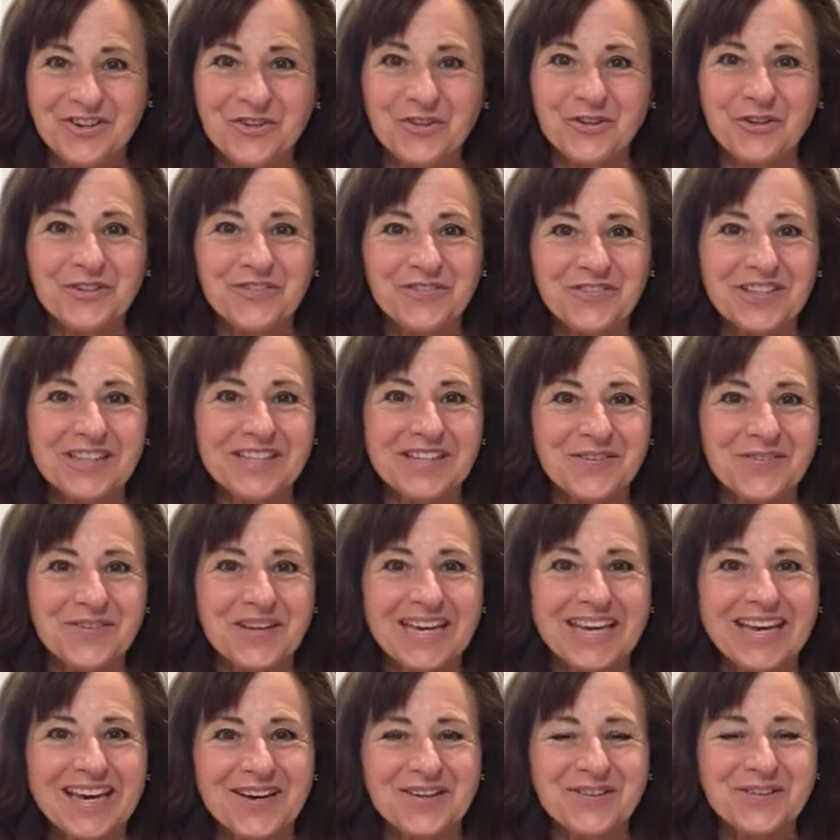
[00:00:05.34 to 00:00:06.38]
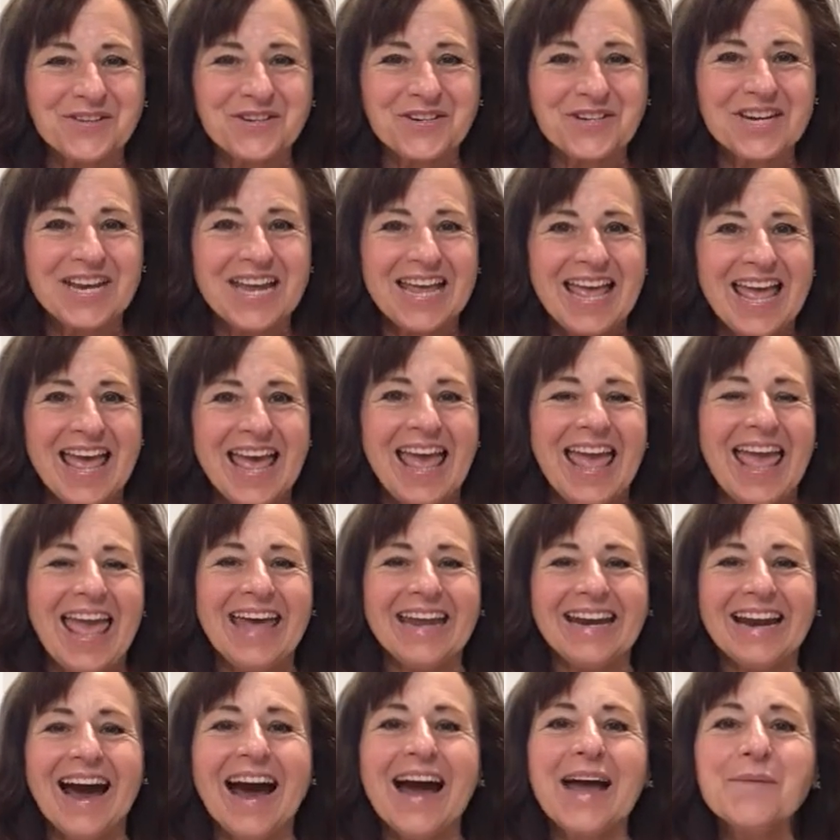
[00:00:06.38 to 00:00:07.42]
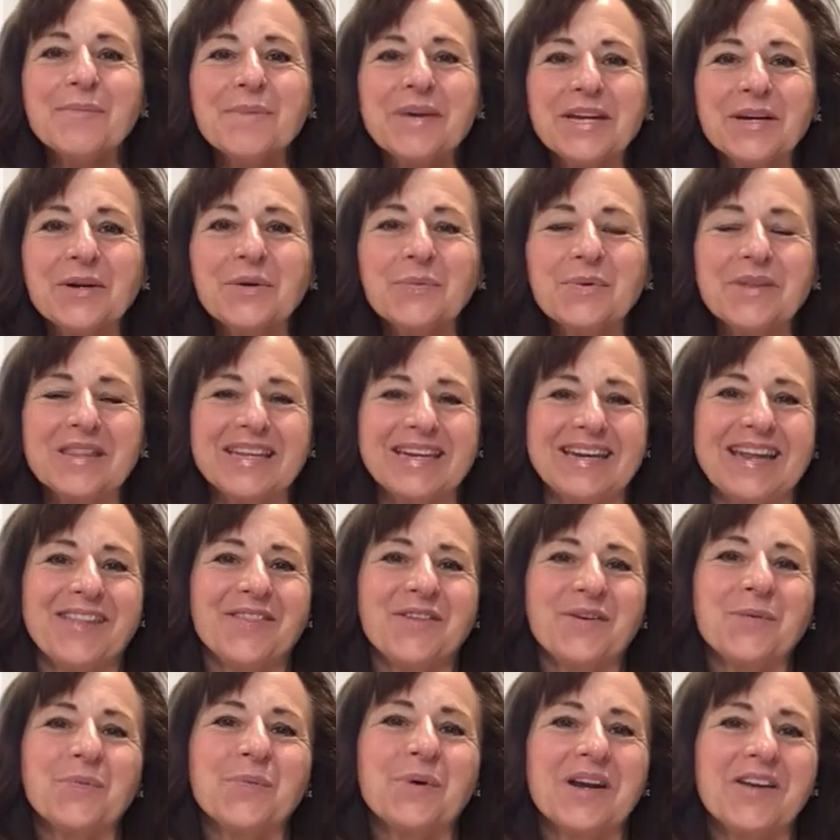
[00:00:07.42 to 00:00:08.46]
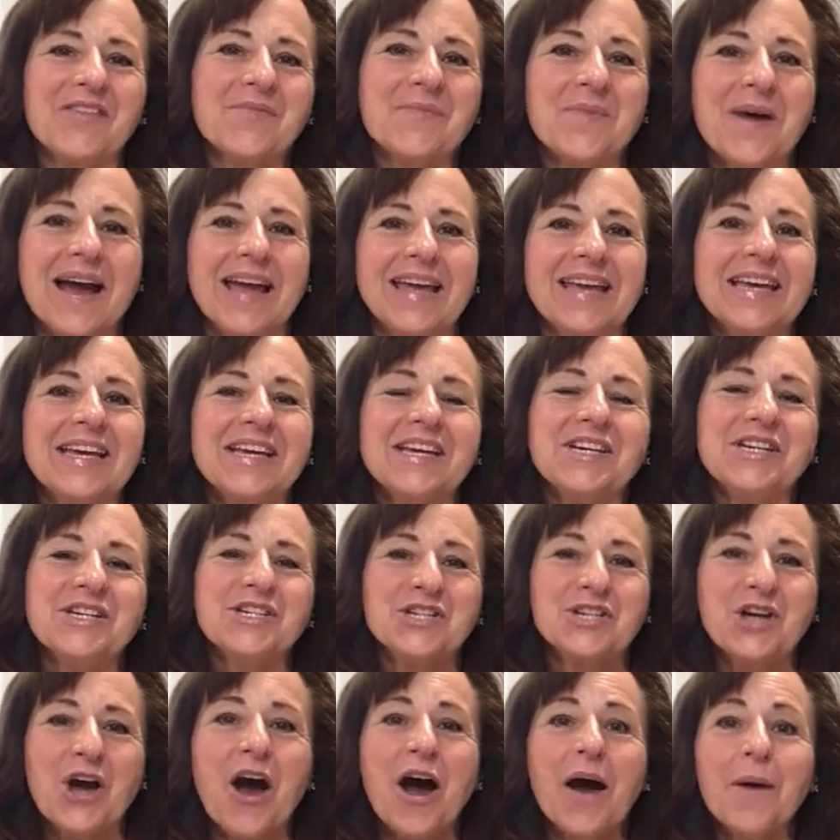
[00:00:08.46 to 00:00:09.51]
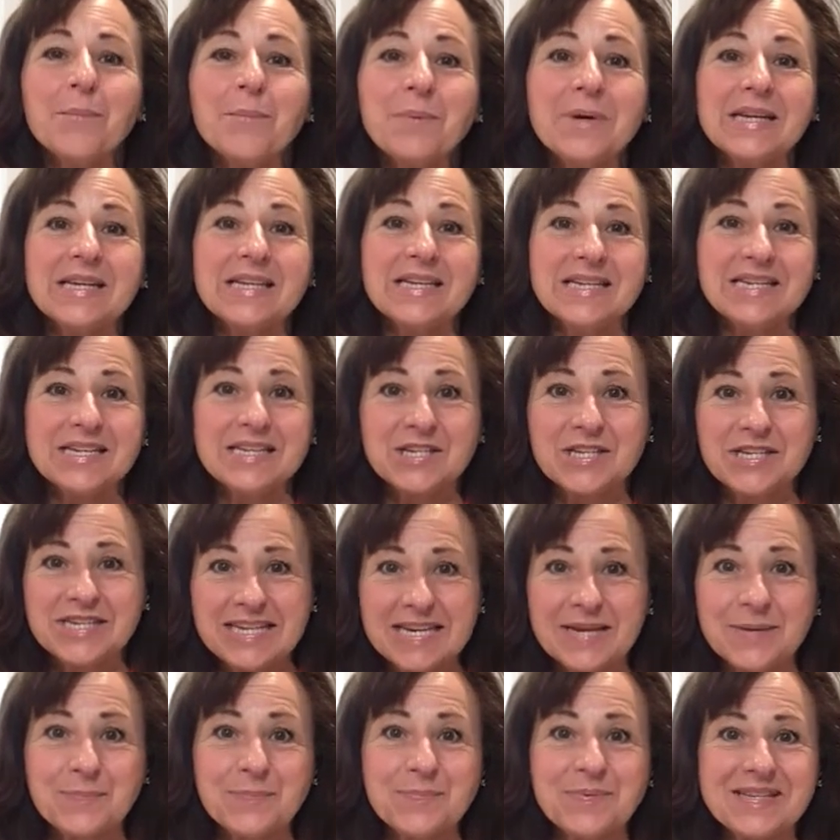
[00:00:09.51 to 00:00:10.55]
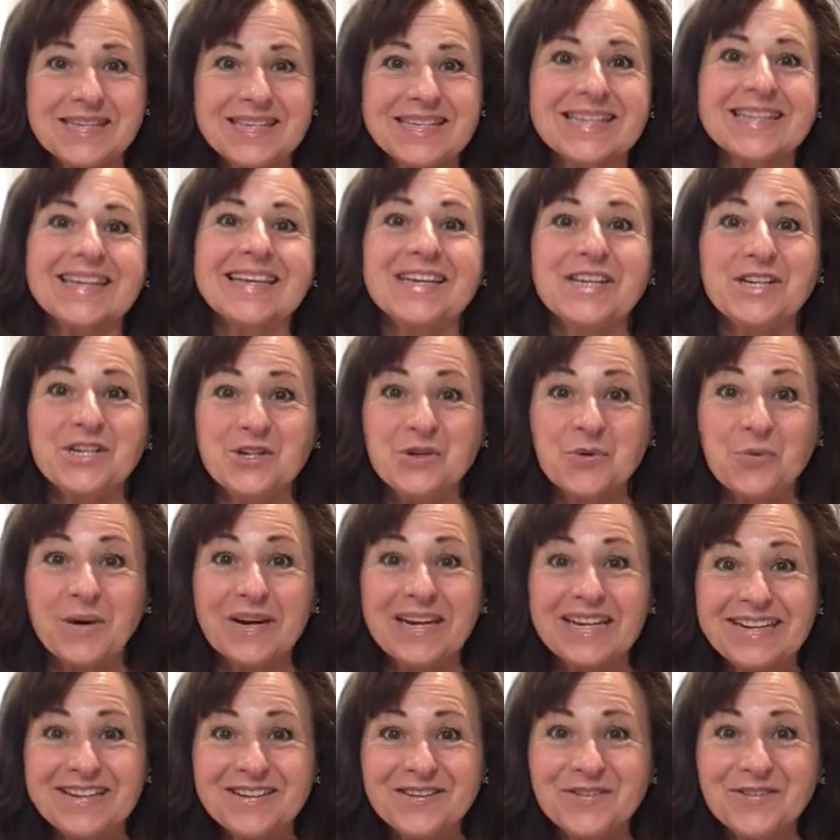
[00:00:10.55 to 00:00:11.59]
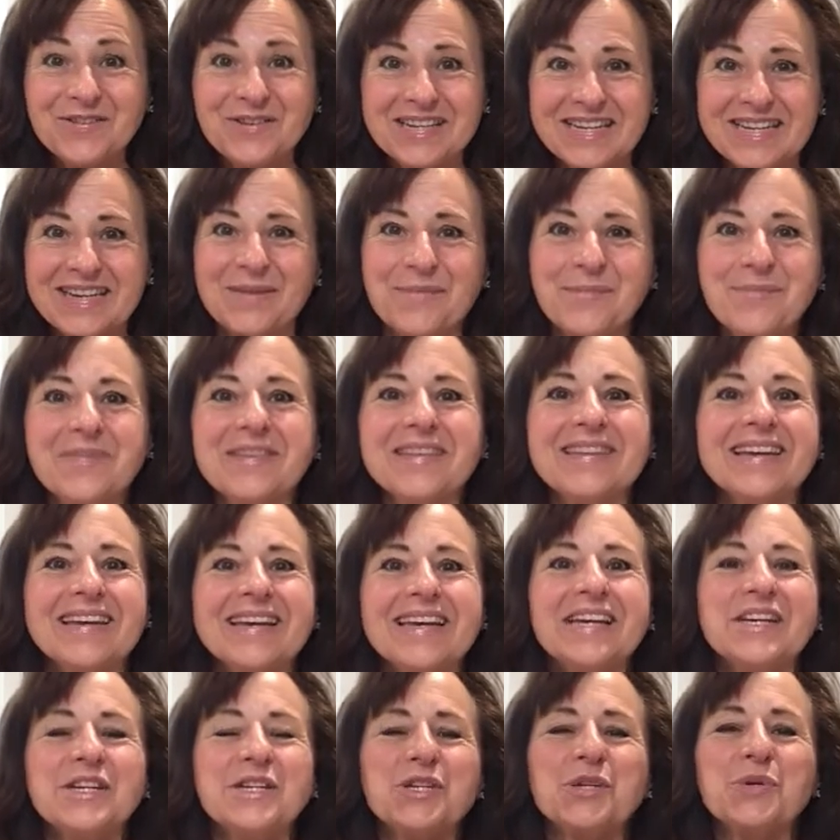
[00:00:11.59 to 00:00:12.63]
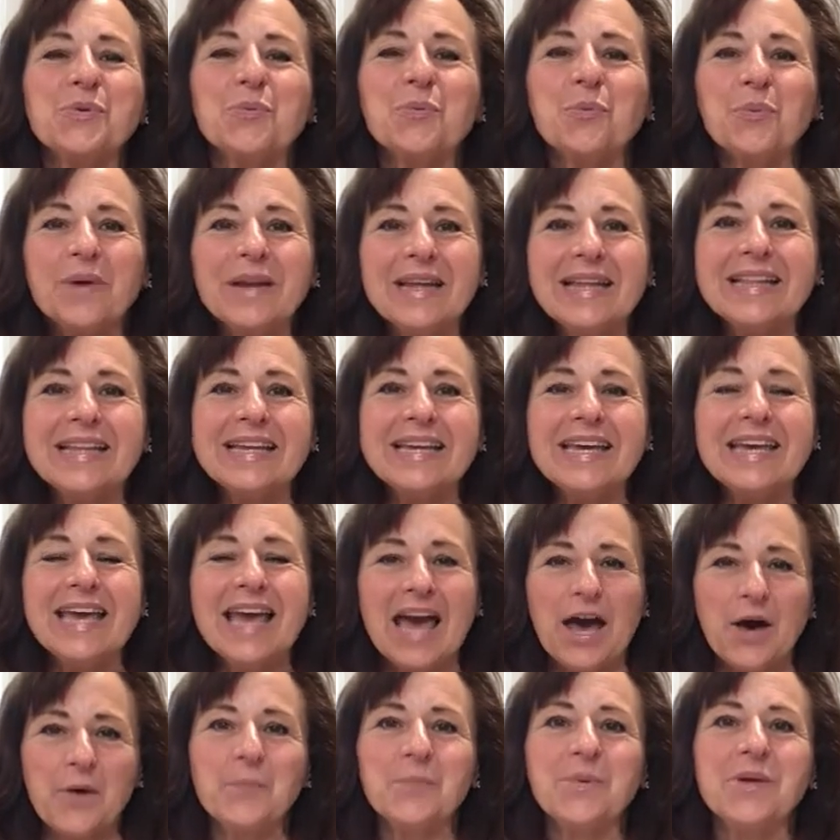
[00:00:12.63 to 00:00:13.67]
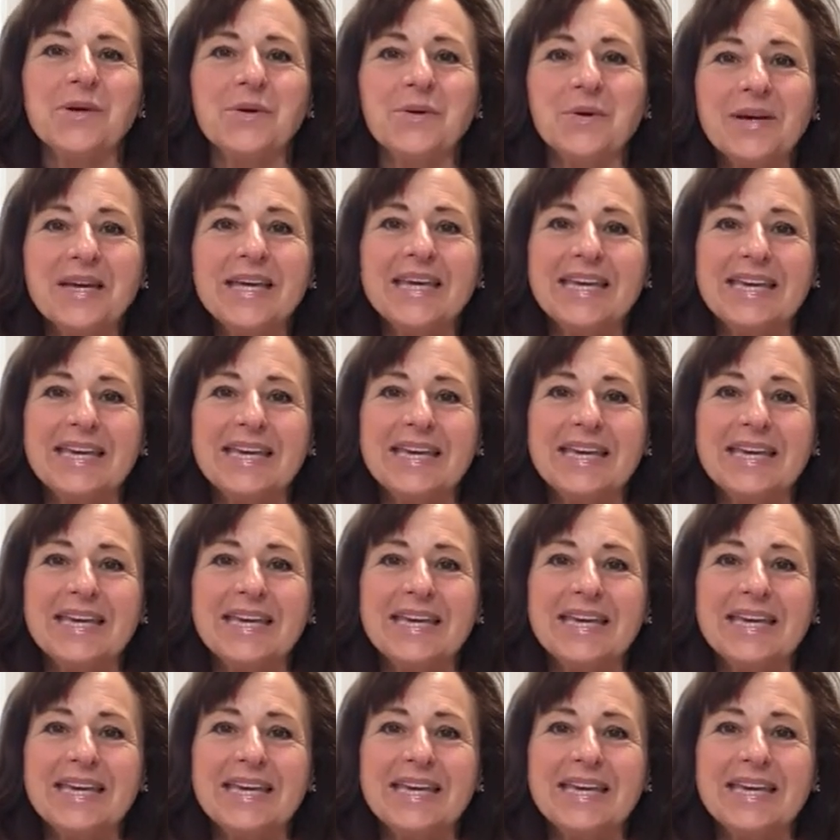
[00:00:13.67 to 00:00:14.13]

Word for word: joyful living coach, and I'm here with another one of my top tips 22 tips to really help you